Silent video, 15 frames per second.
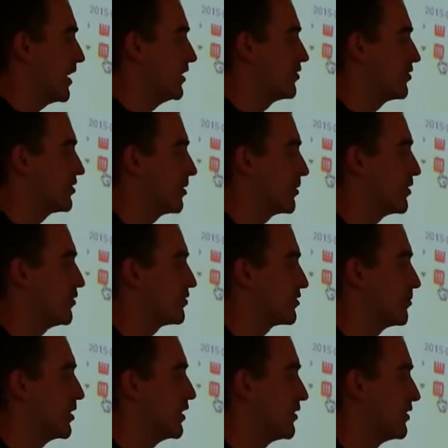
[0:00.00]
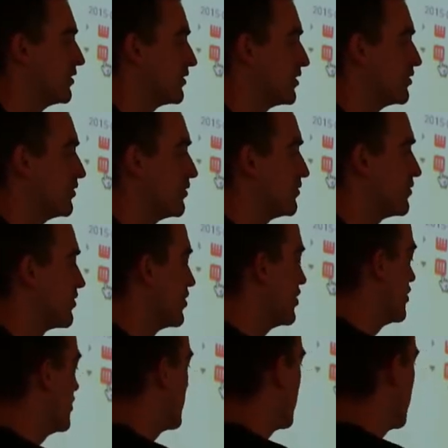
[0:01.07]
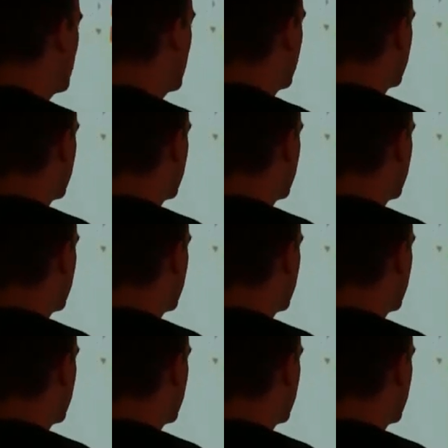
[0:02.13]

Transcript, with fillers: manager, somebody who's submitting these issues, uh,